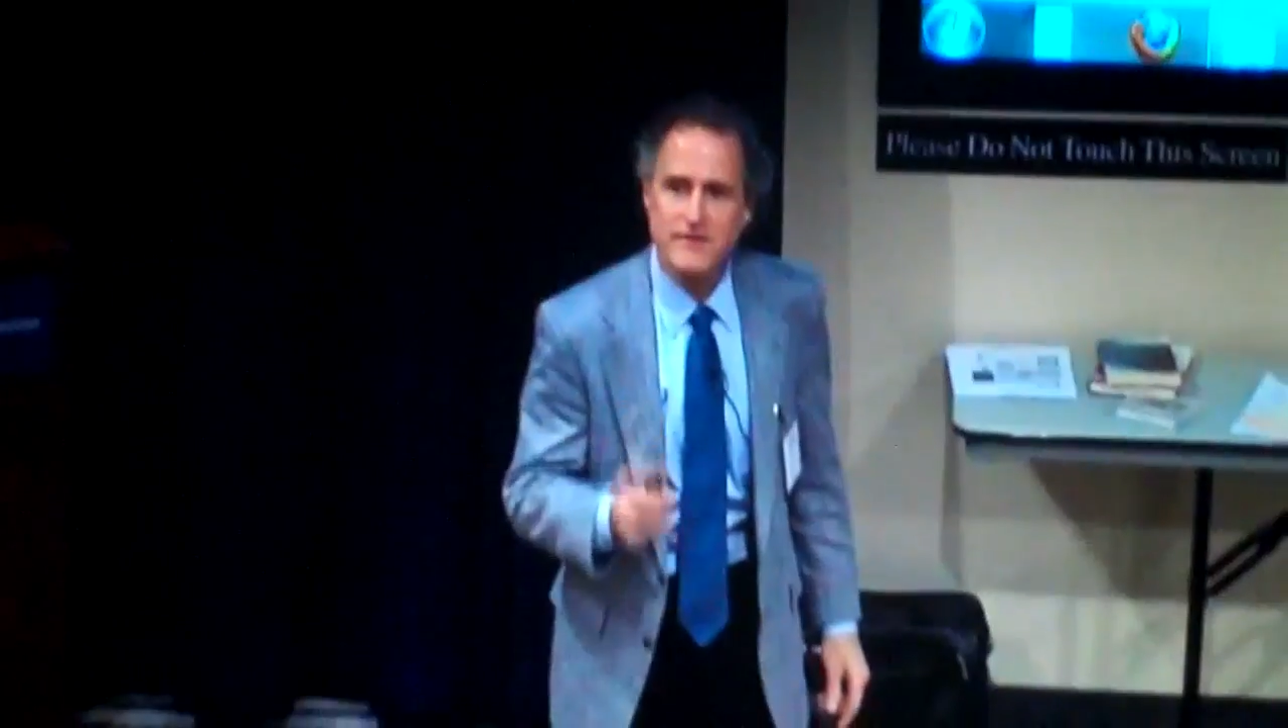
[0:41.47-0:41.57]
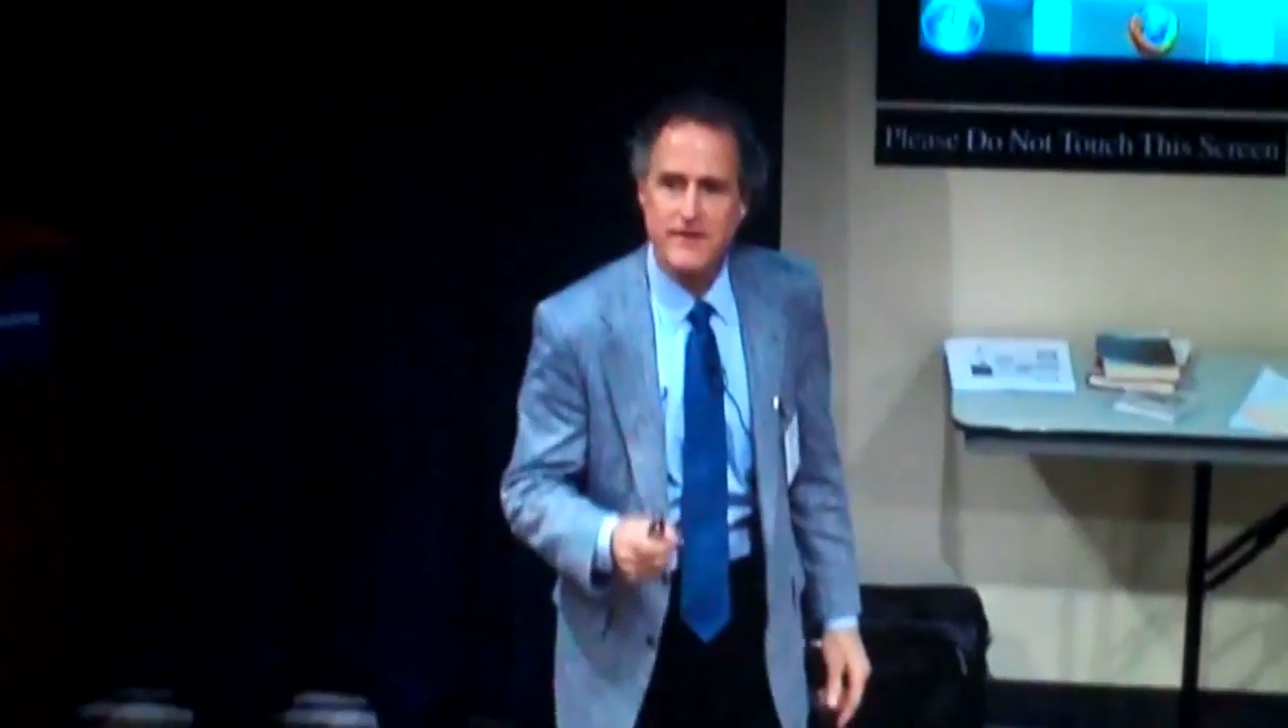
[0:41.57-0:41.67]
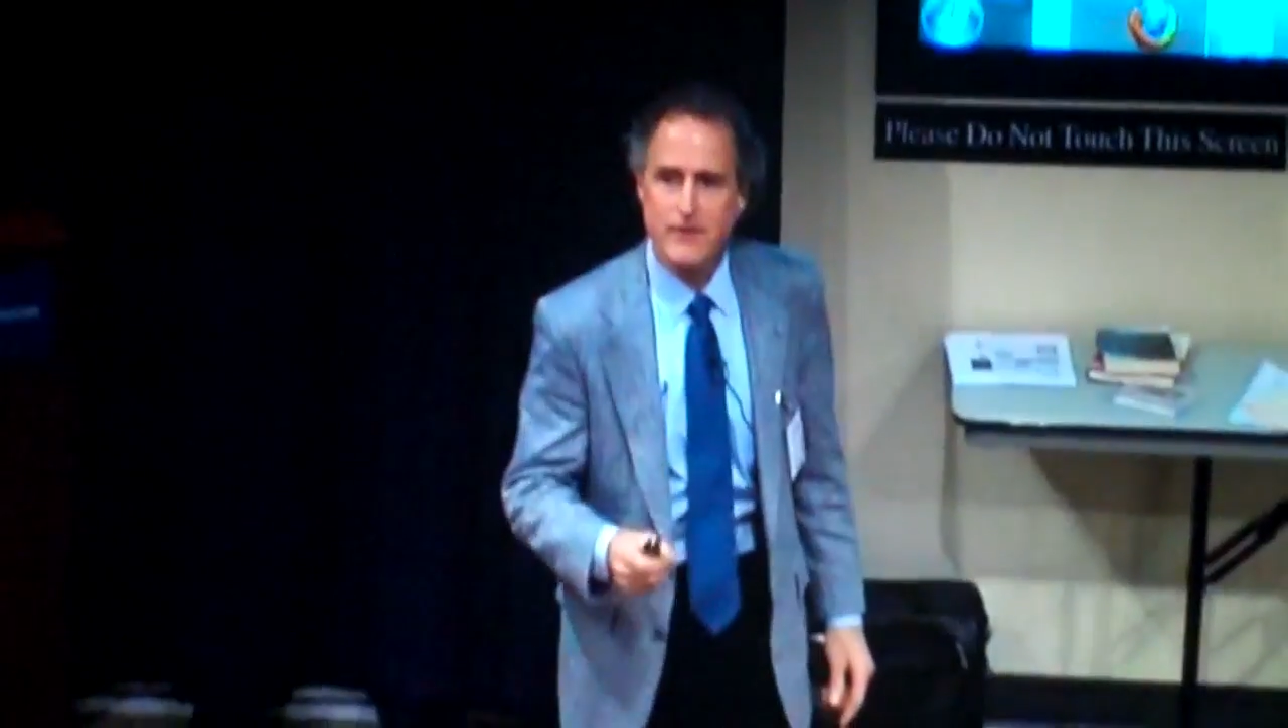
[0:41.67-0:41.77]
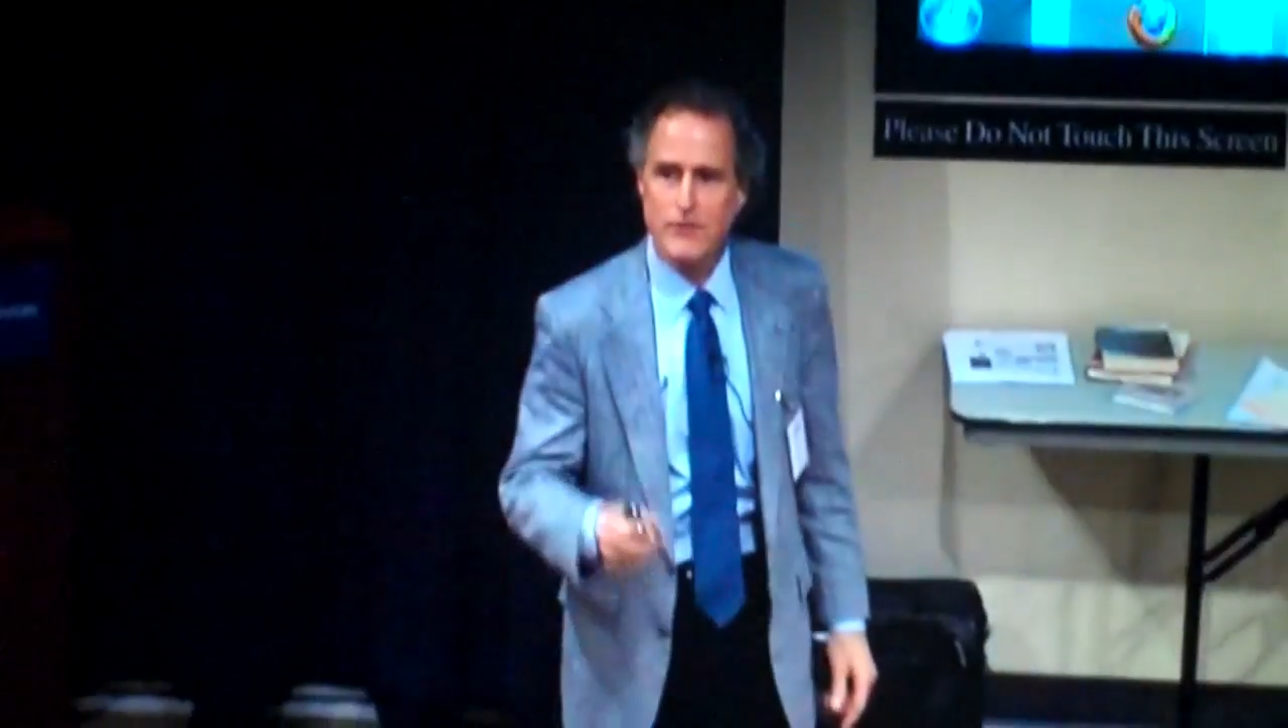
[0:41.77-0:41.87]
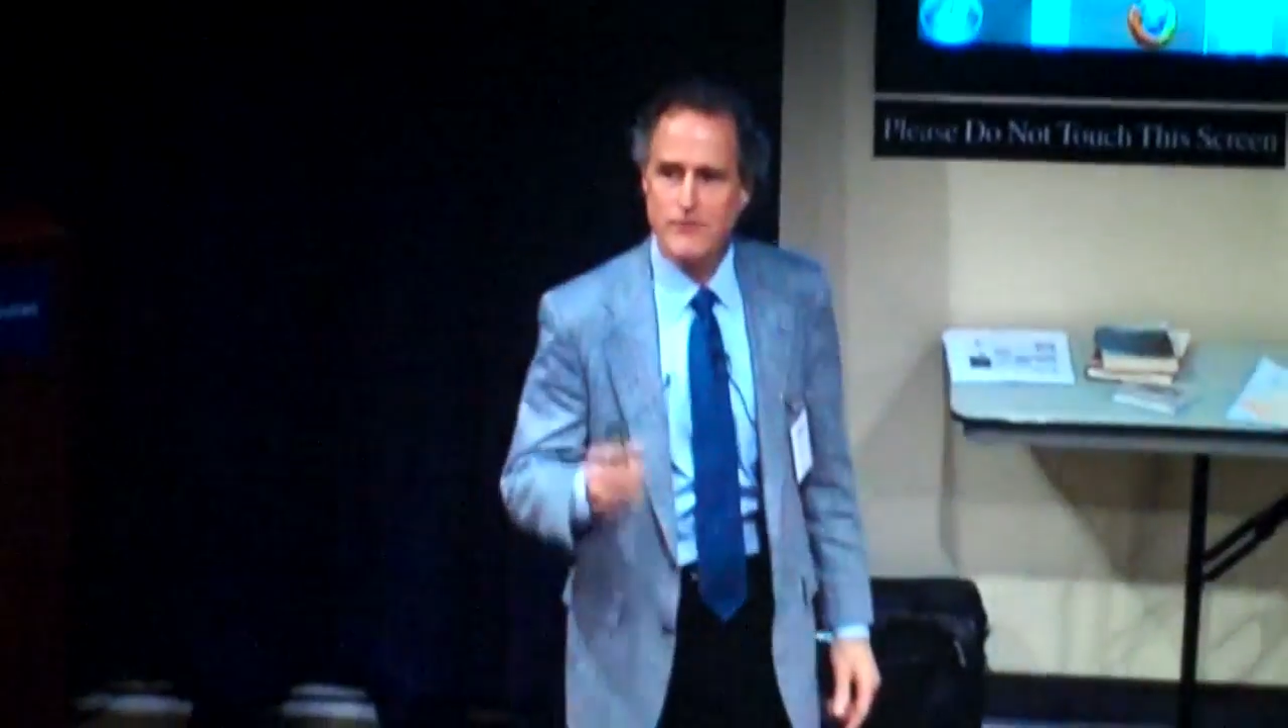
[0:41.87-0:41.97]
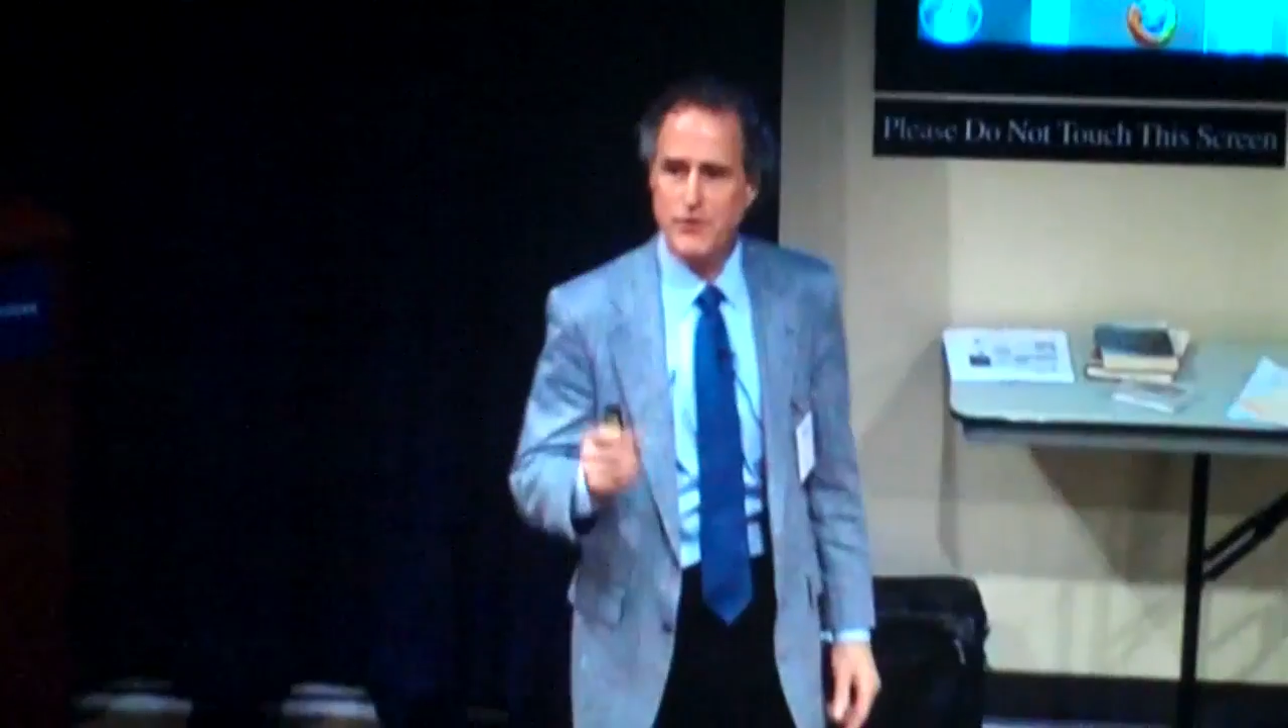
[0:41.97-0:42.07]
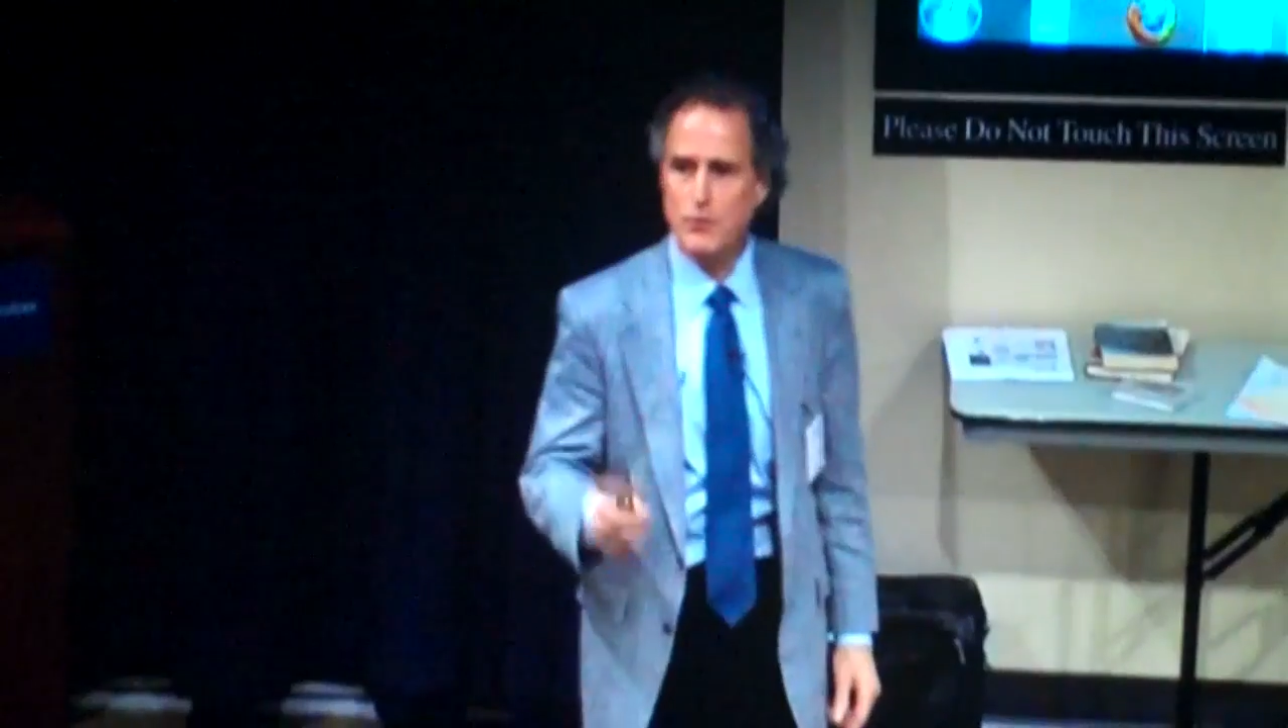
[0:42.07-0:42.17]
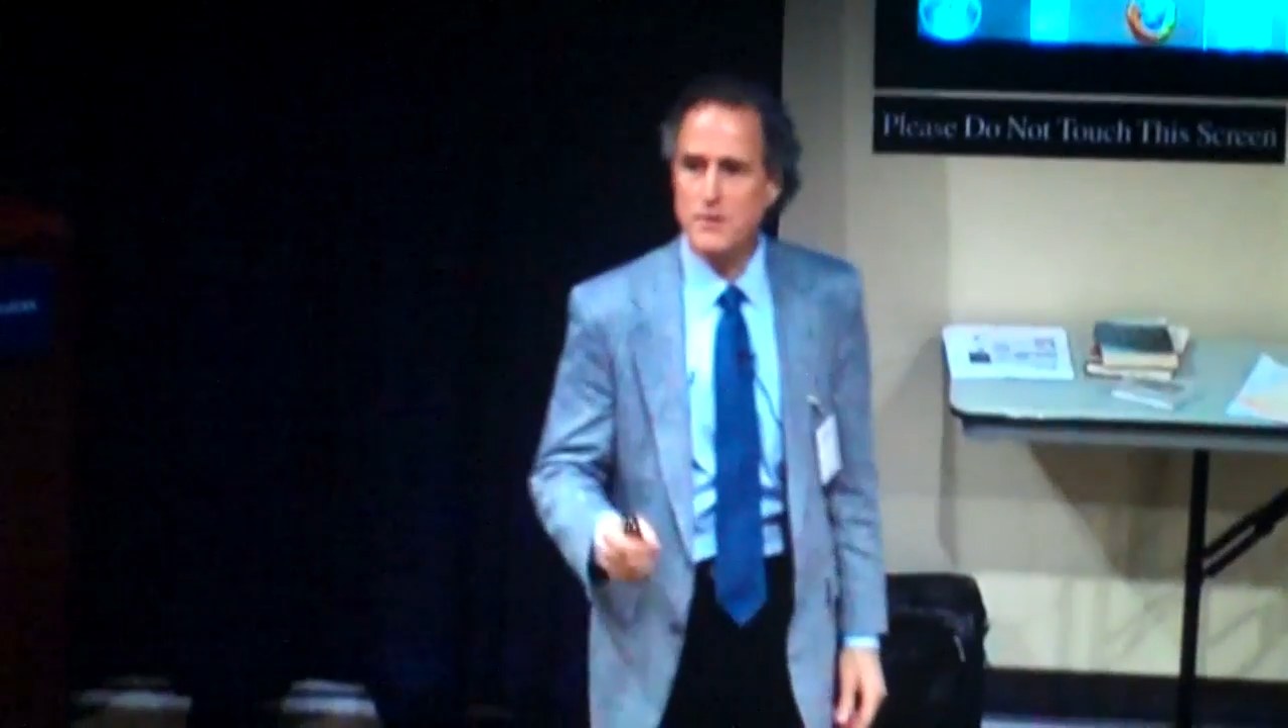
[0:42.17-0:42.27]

frontier of